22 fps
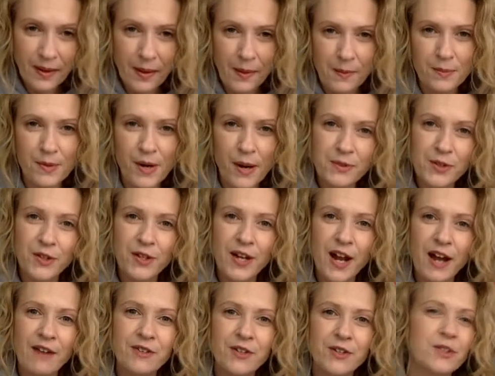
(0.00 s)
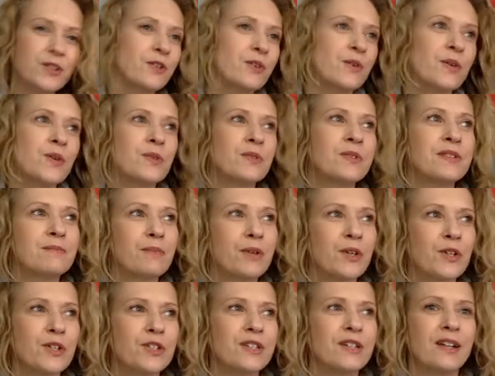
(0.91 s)
Perhaps you can have your, your own
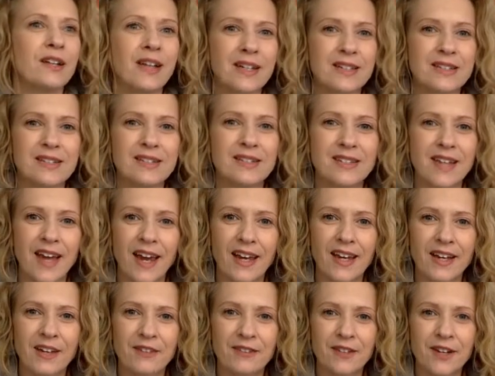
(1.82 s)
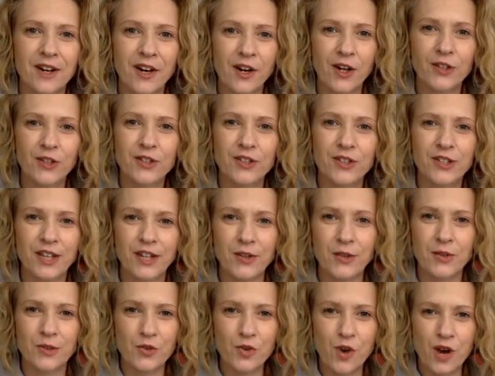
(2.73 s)
personalized deck of cards that you
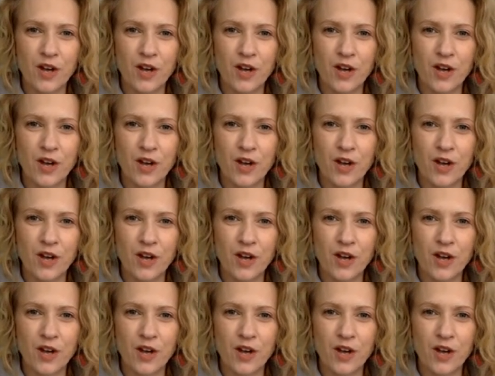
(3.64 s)
can draw